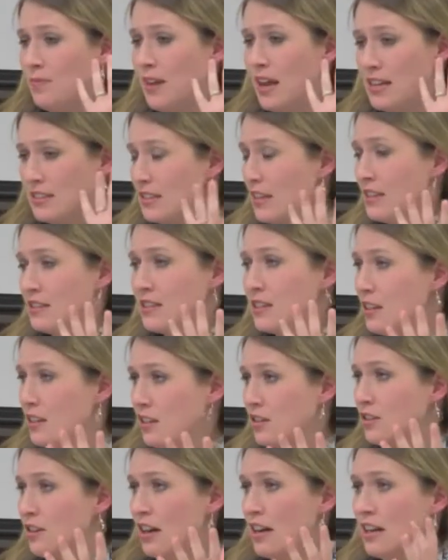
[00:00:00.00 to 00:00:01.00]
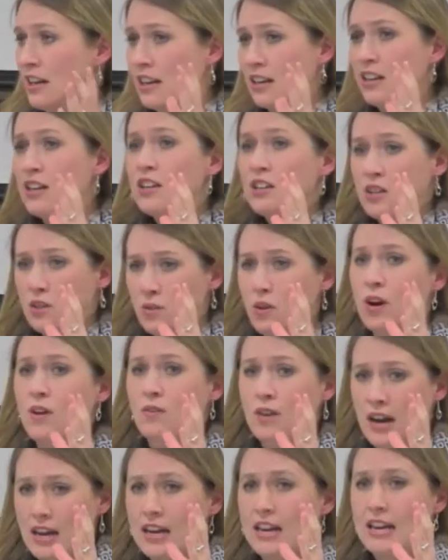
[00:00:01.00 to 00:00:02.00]
essays that you're grading, you are
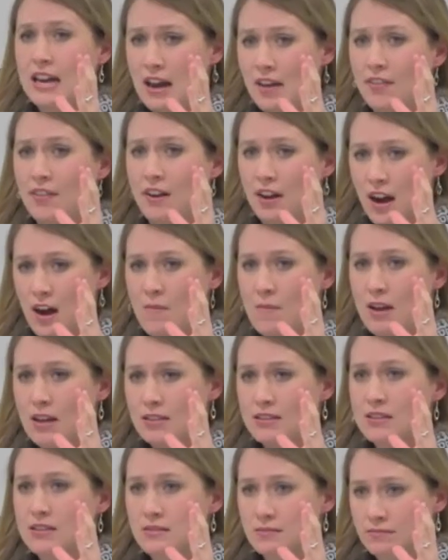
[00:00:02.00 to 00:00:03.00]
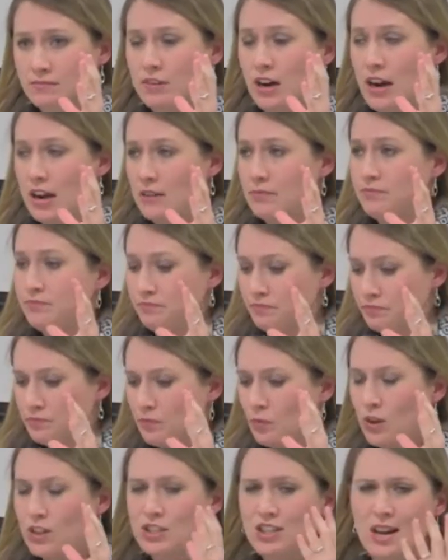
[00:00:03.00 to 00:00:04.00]
writing out the comments, right?
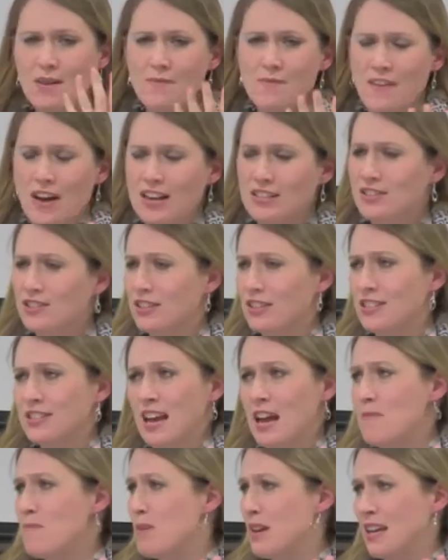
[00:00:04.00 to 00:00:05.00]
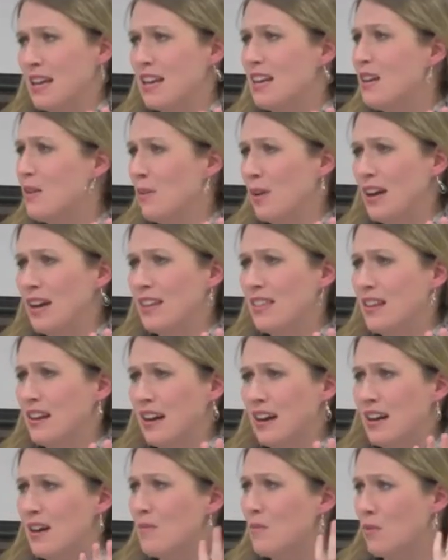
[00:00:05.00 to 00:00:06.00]
Which I'm faster at typing anyway than
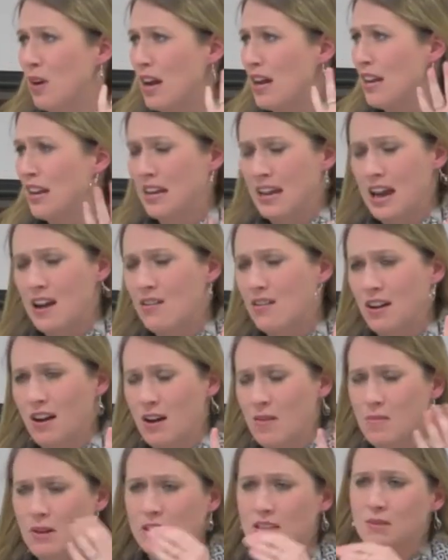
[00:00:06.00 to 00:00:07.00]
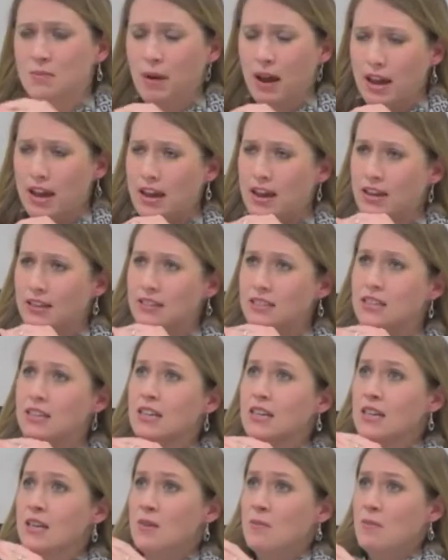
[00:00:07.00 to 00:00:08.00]
I am writing out comments by hand.
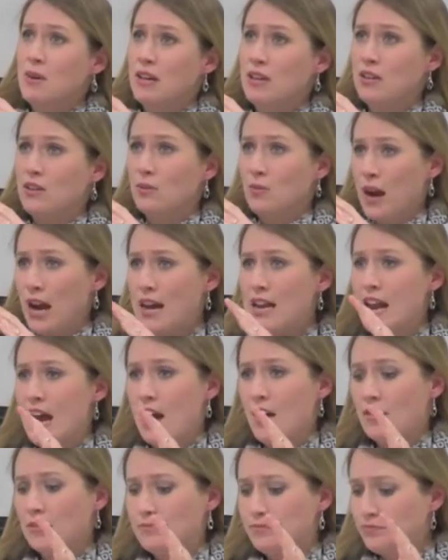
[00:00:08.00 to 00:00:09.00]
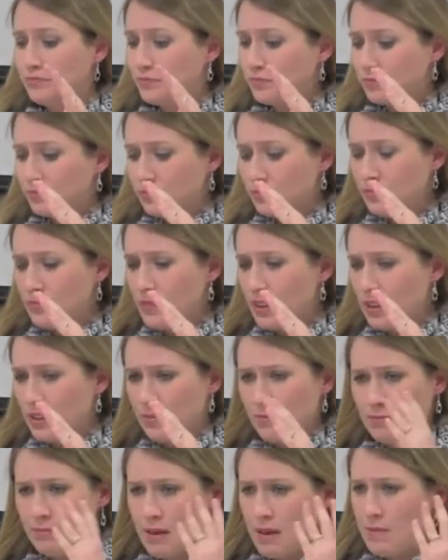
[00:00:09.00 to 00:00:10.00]
But you'll write out
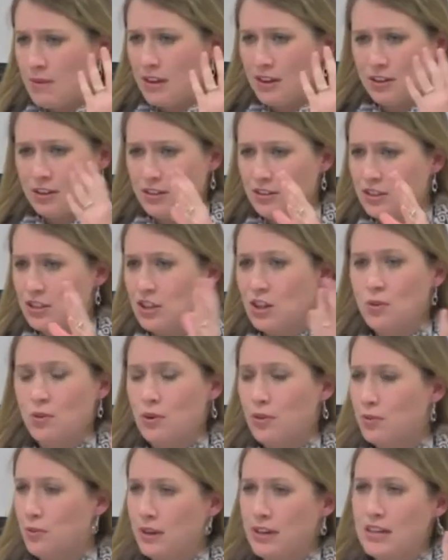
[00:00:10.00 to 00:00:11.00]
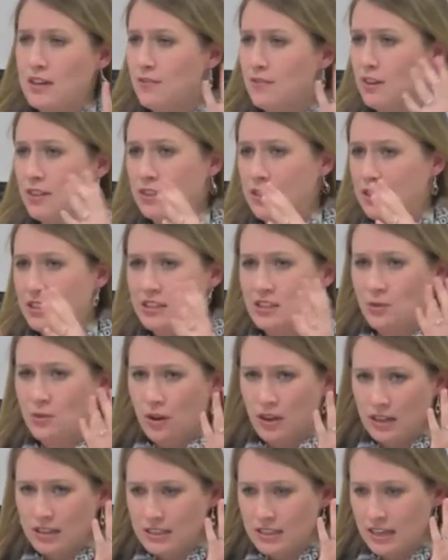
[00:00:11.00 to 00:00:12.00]
maybe your 2 or 3 different things you
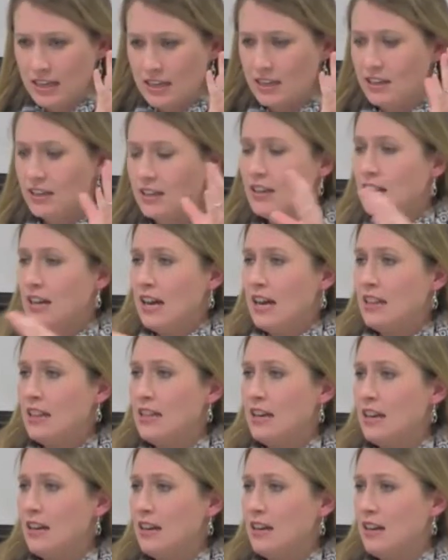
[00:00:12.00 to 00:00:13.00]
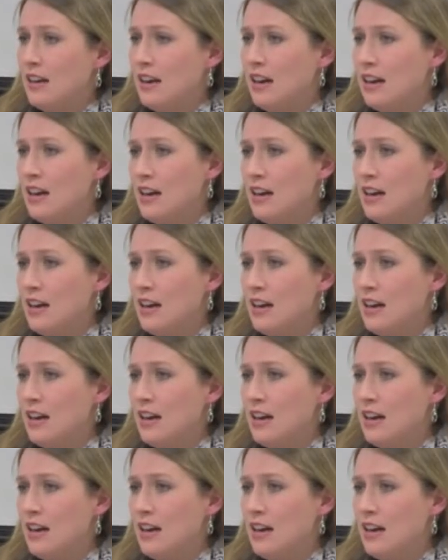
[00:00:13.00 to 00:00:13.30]
want to say, and then